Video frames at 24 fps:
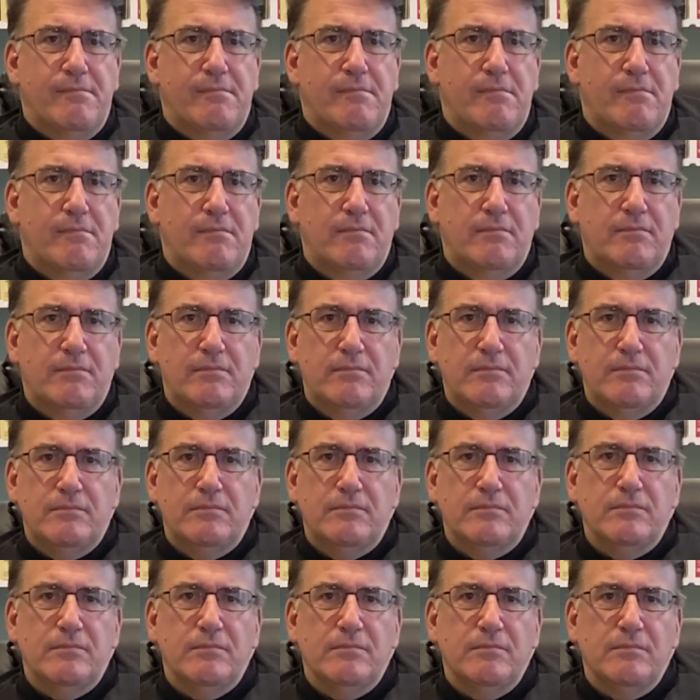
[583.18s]

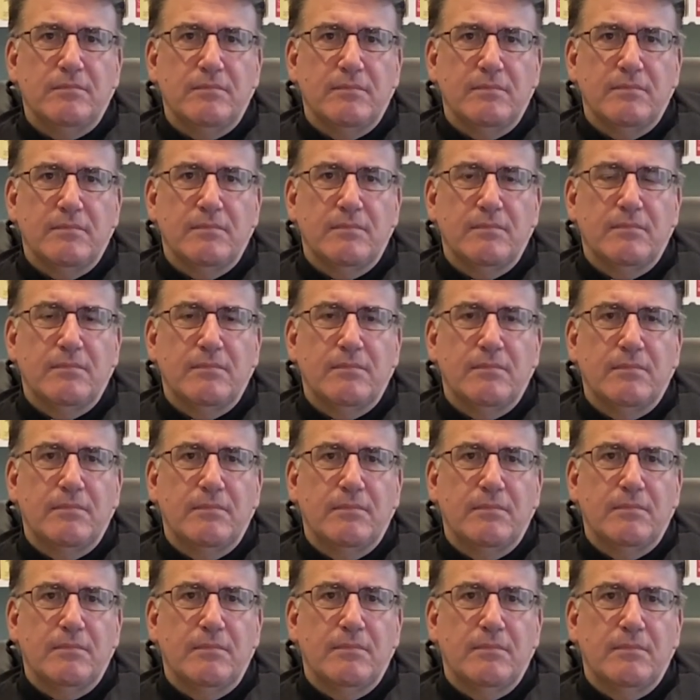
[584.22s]

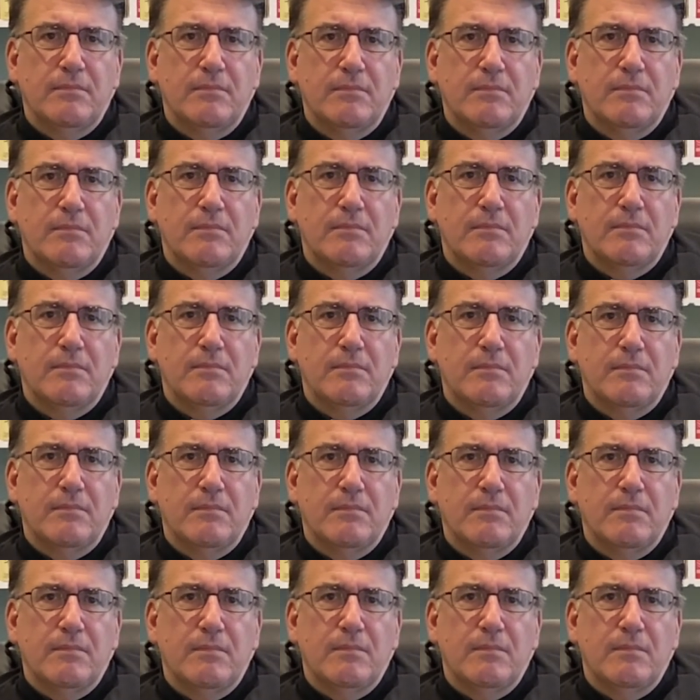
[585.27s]
[no speech]